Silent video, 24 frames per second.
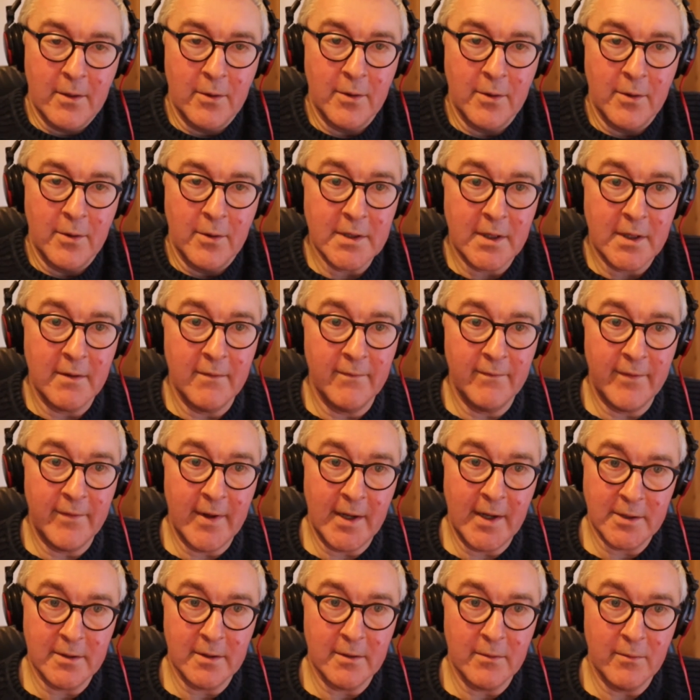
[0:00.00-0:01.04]
according to
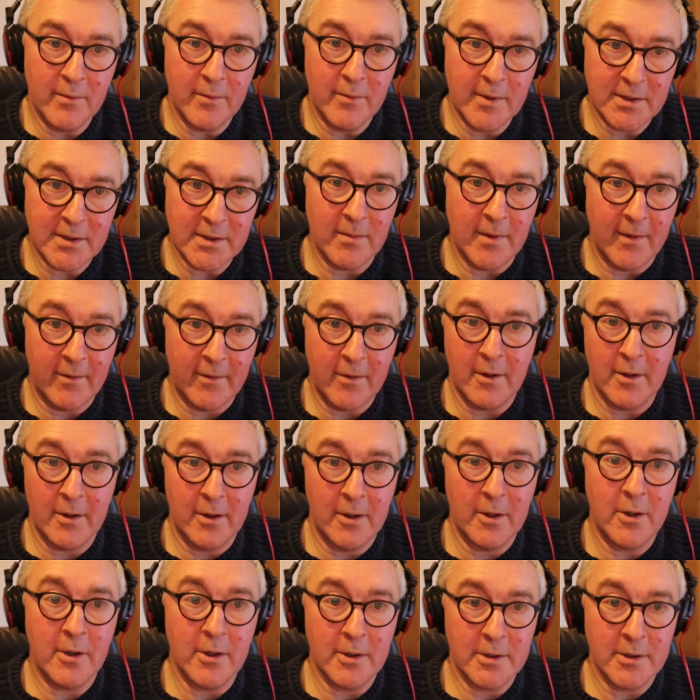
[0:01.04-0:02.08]
conventional wisdom, I've got
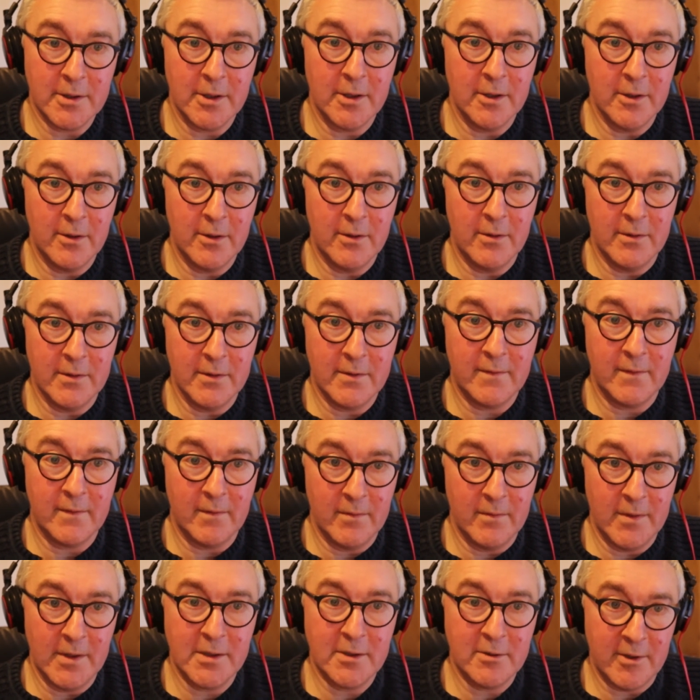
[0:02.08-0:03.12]
a lot to lose
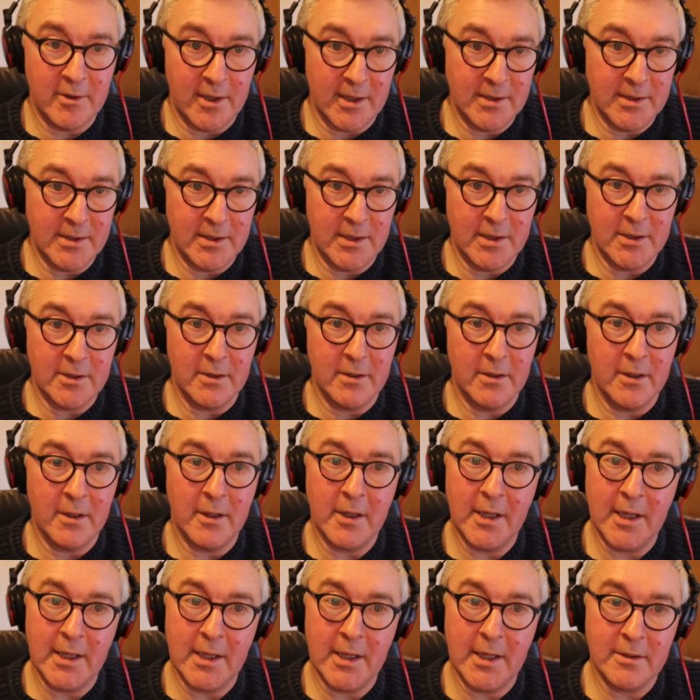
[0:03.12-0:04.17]
from this transition
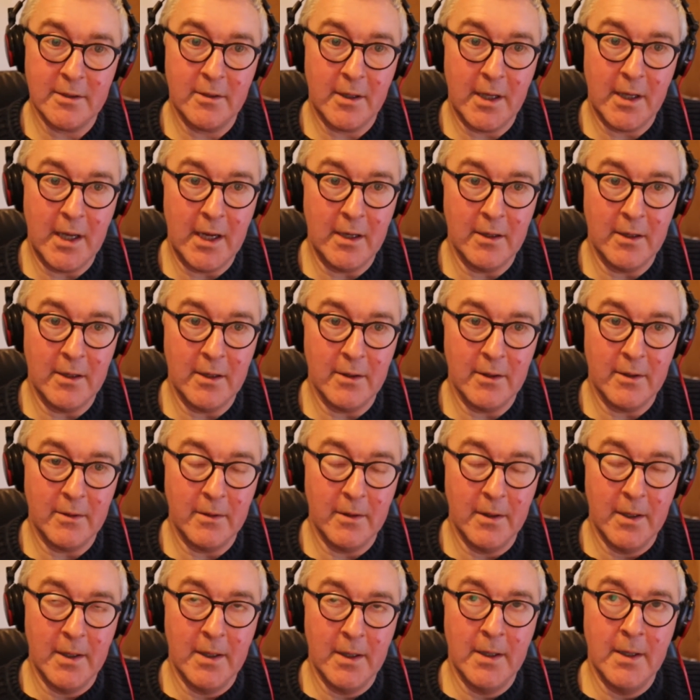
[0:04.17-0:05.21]
that they're so keen
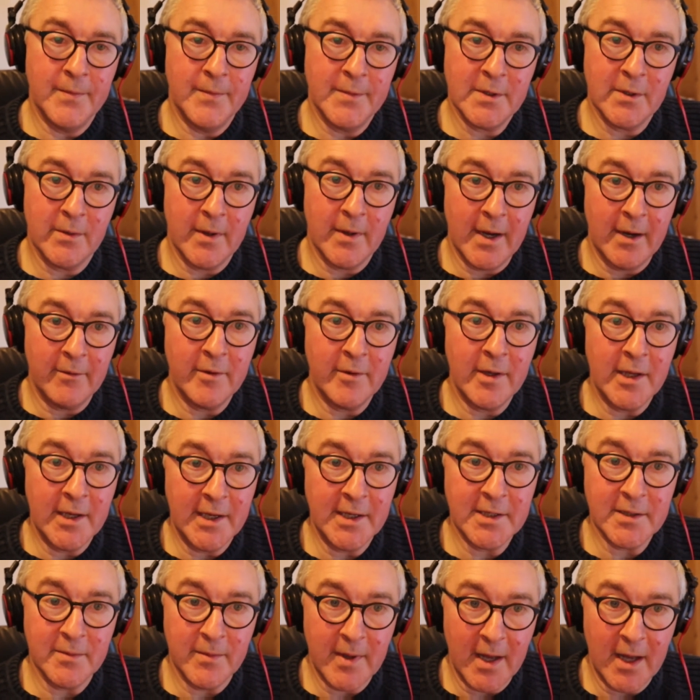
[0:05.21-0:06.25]
on. So I
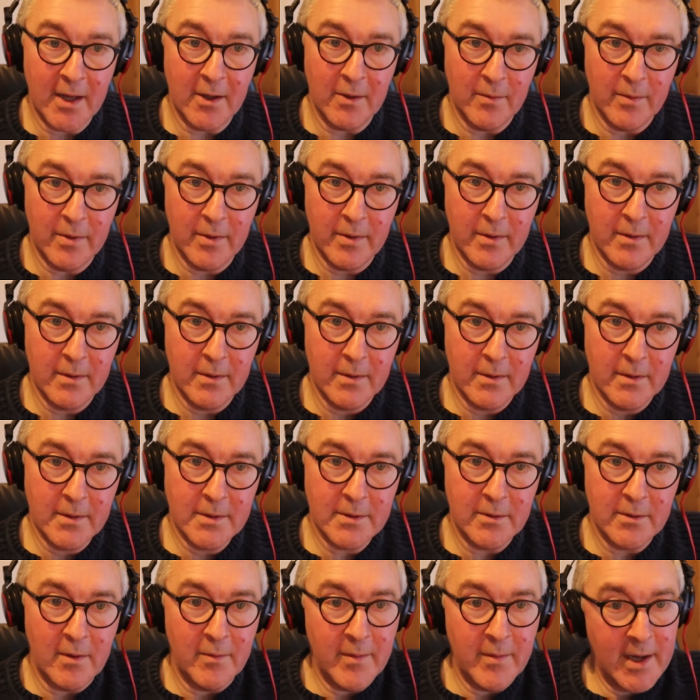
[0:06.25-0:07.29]
really need some help
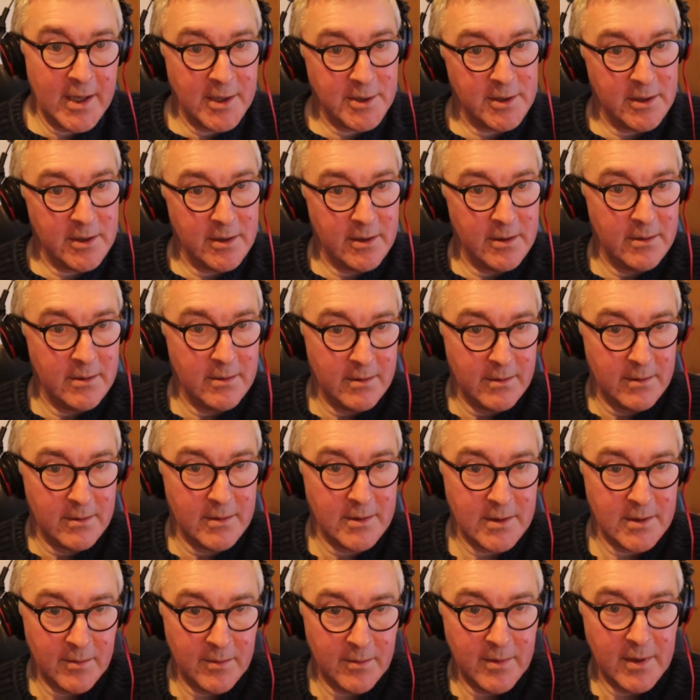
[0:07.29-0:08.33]
to hmm. imagine
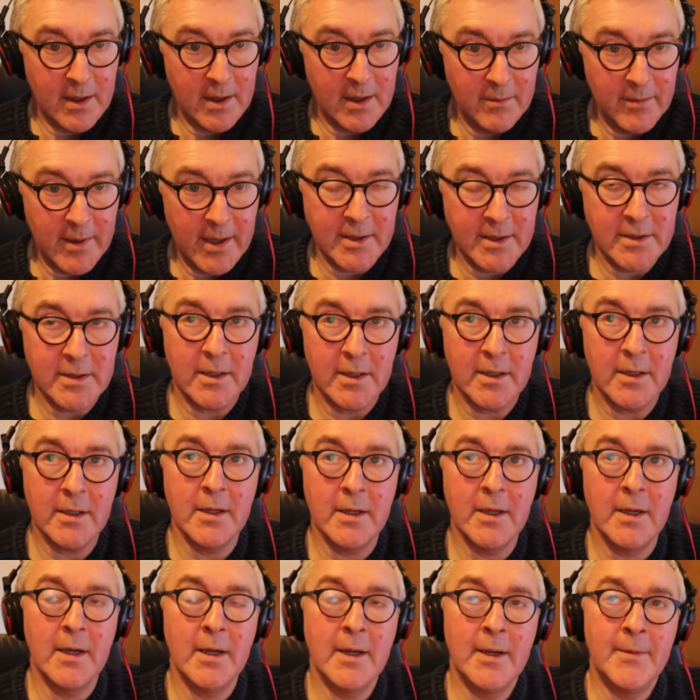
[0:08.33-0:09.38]
something
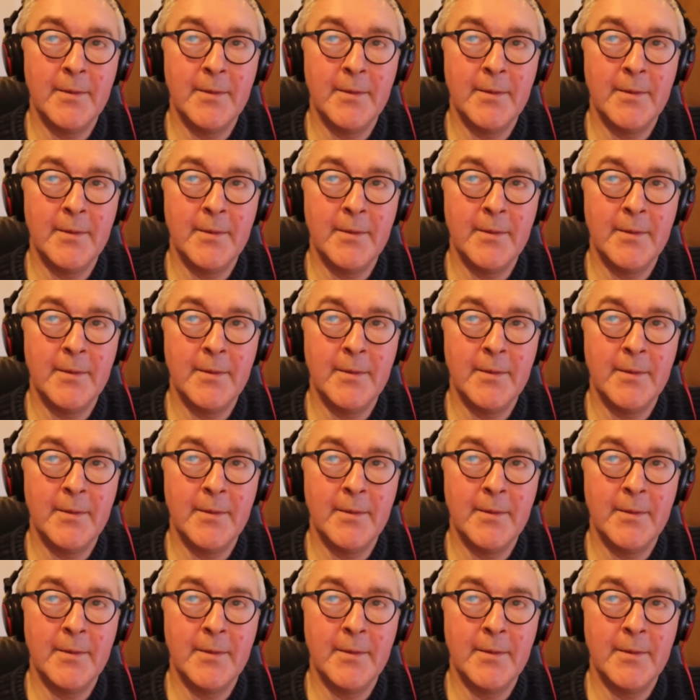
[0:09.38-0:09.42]
better.